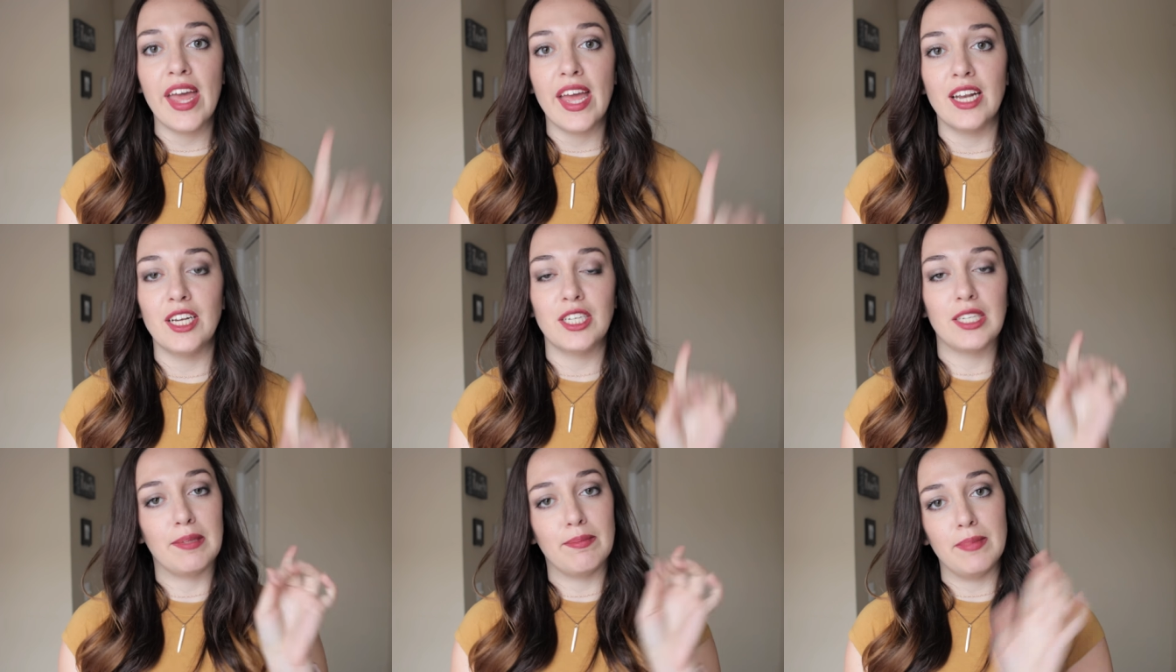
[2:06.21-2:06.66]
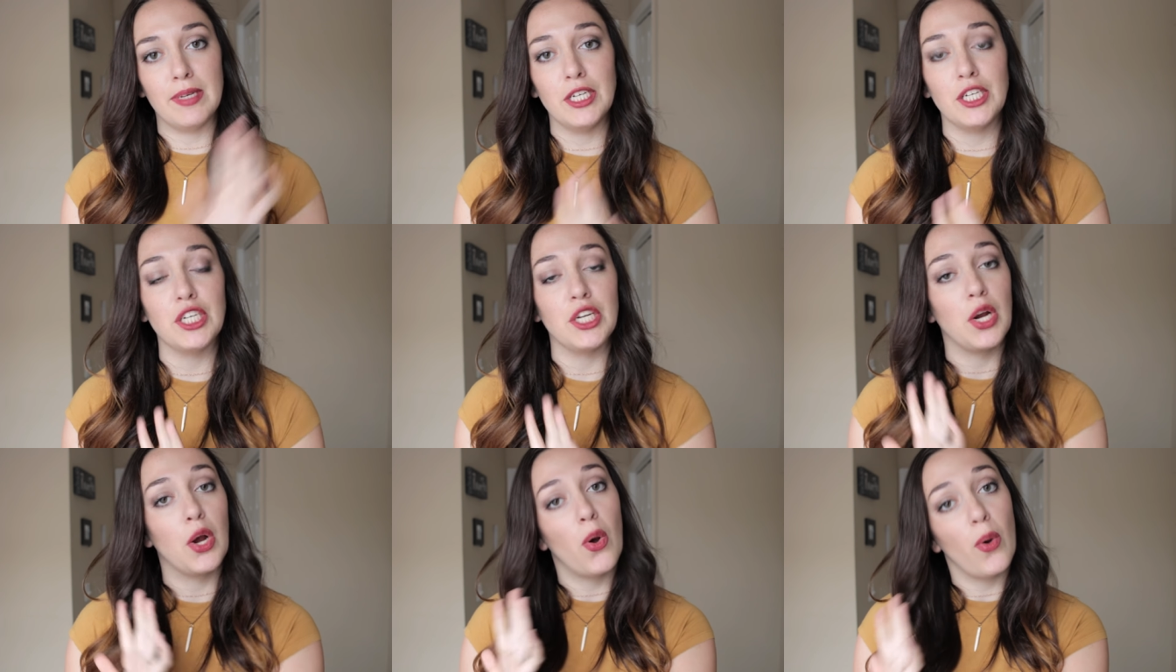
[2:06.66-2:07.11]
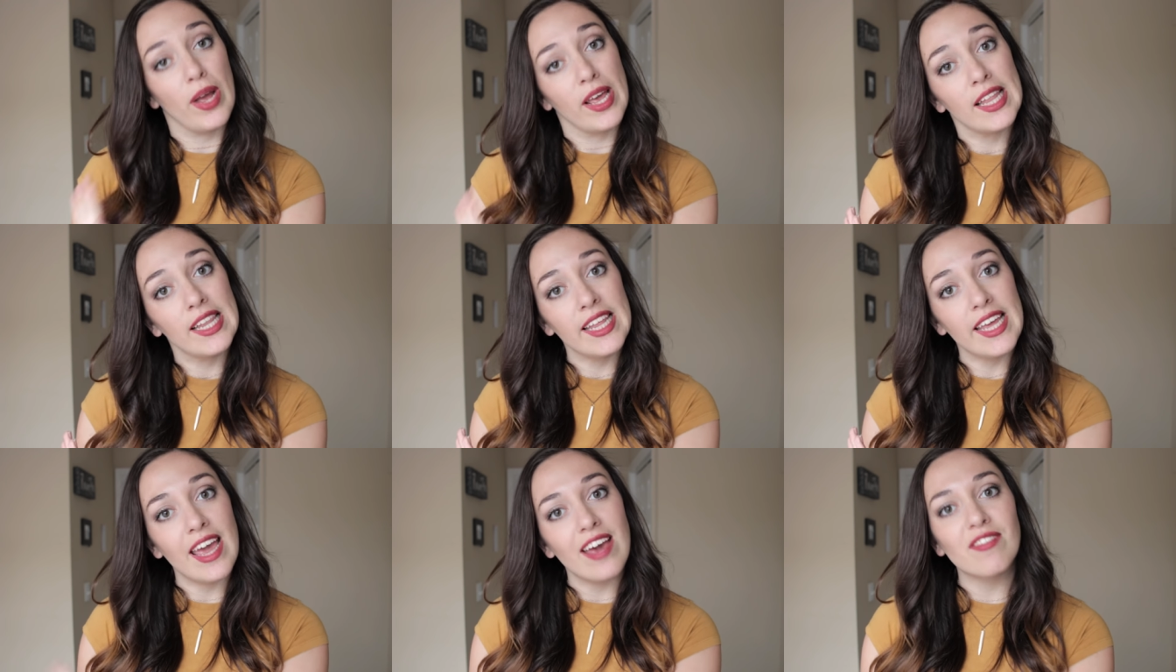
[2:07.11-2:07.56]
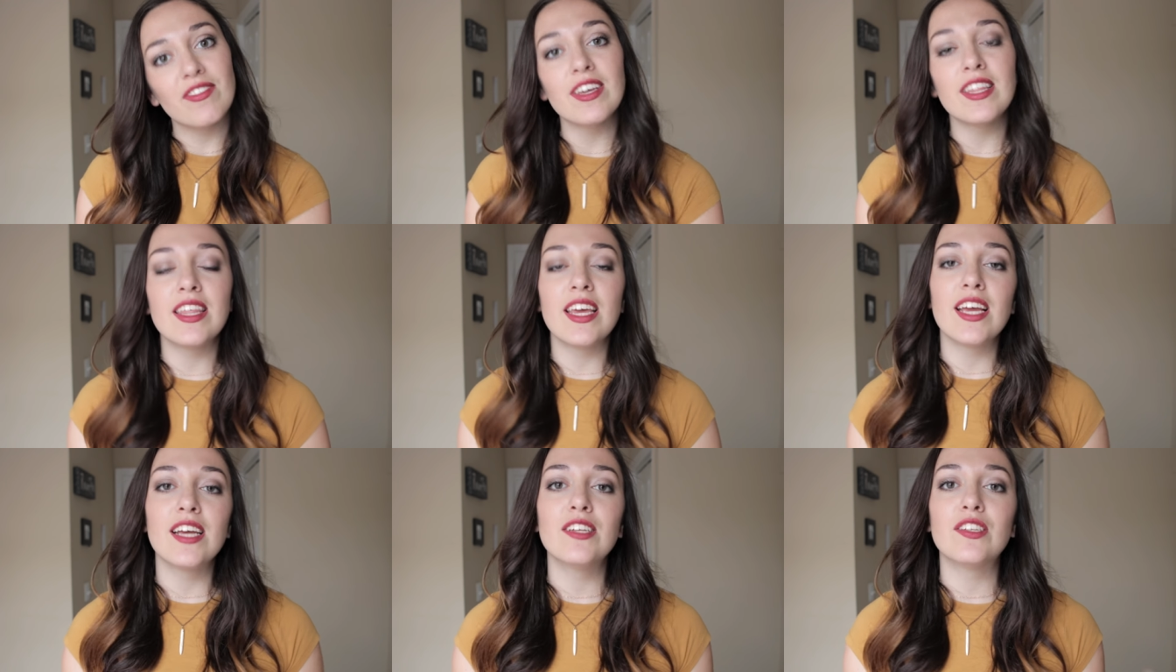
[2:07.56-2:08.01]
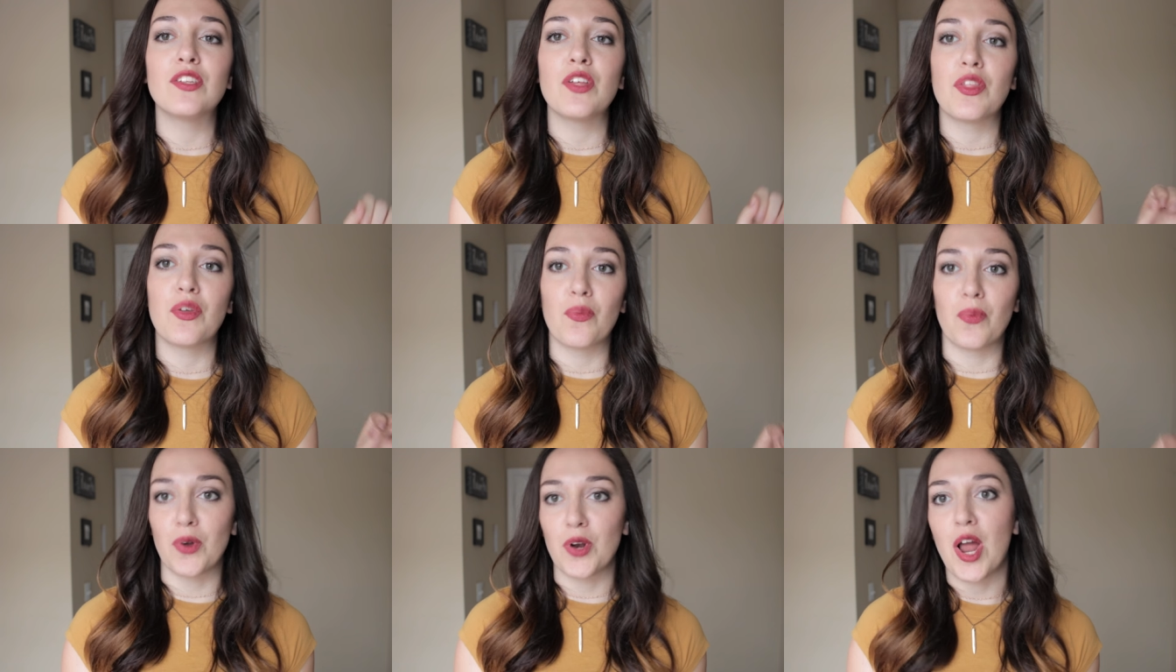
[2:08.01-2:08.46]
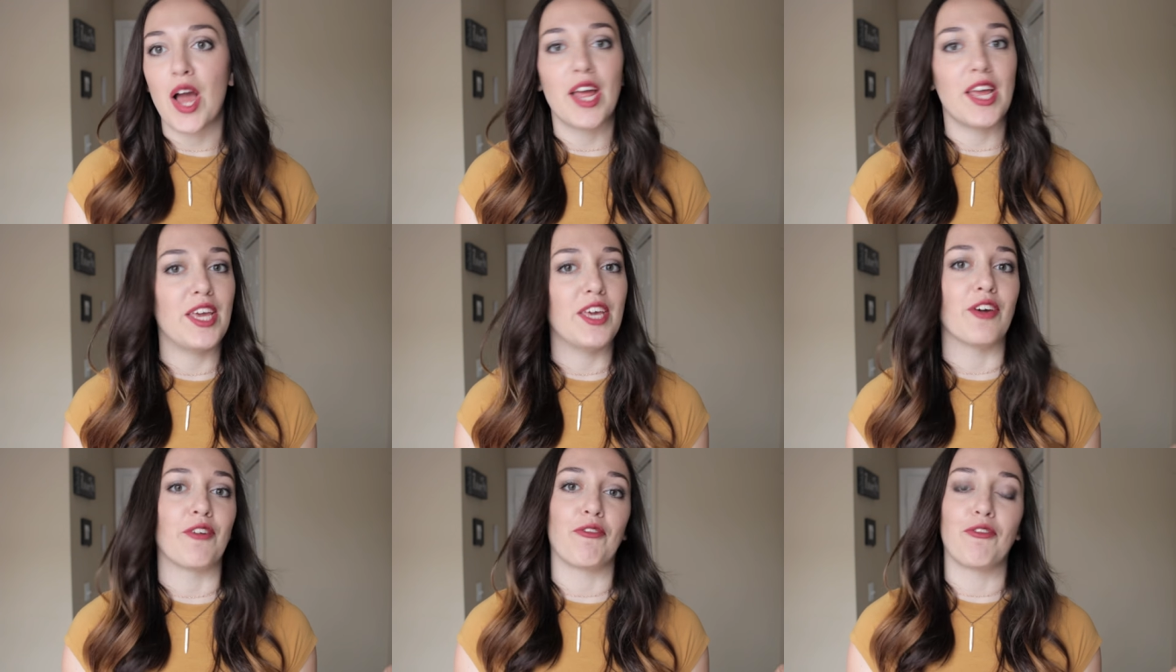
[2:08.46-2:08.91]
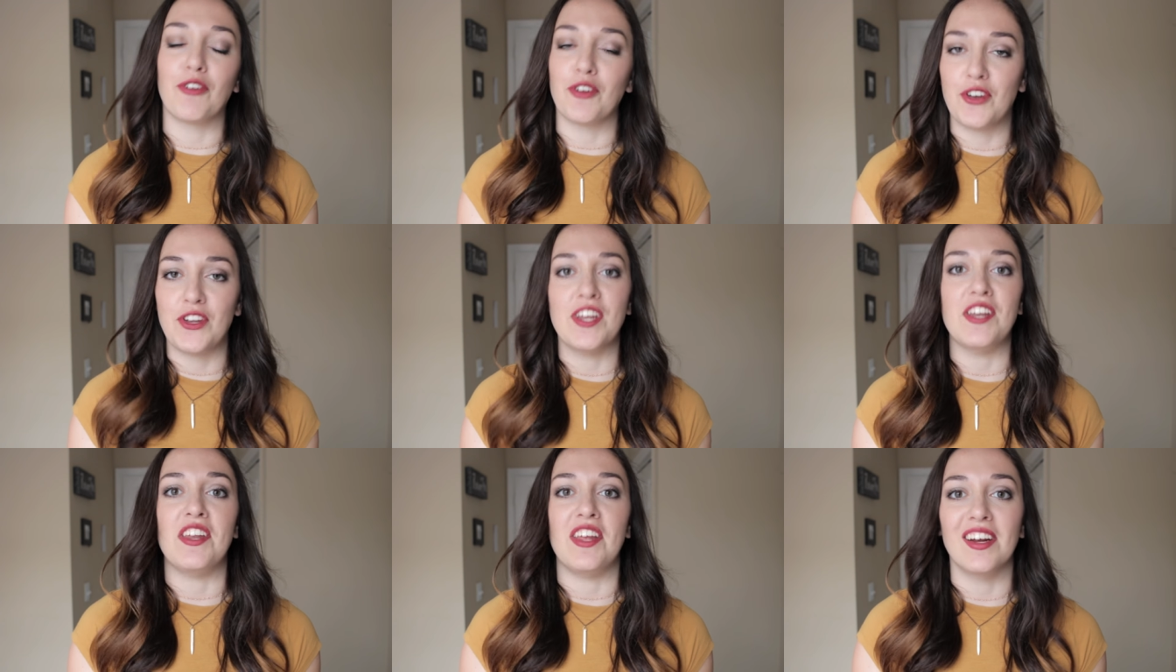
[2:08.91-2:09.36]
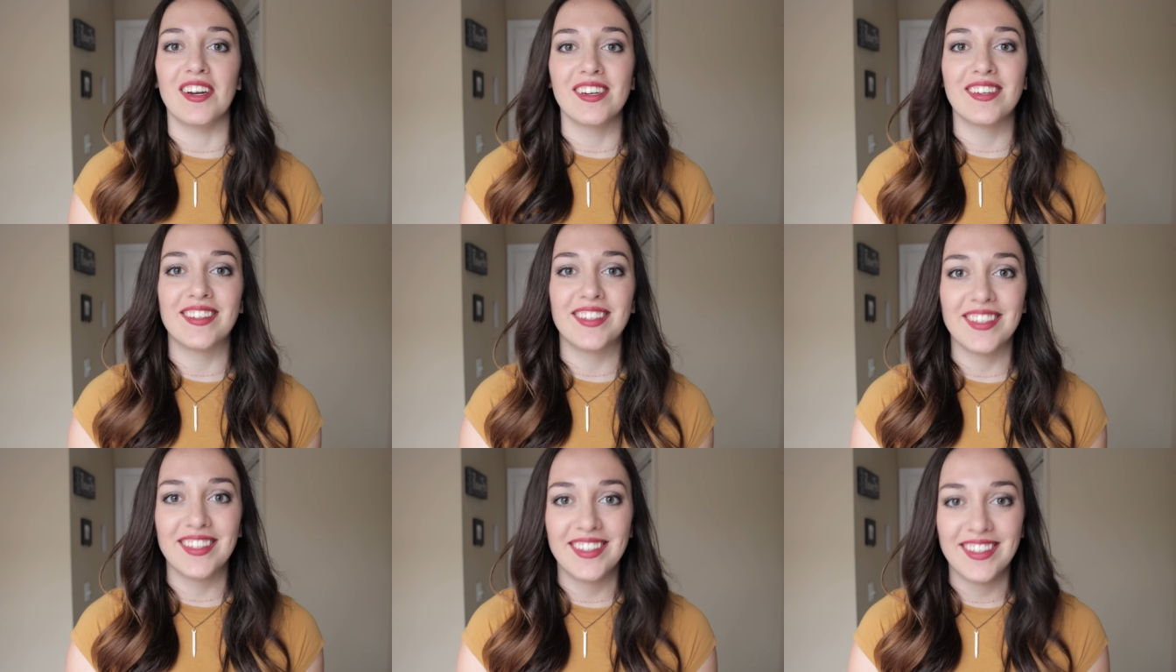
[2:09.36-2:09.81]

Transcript: it and just mention quickly everything so that we're not here for 10 years.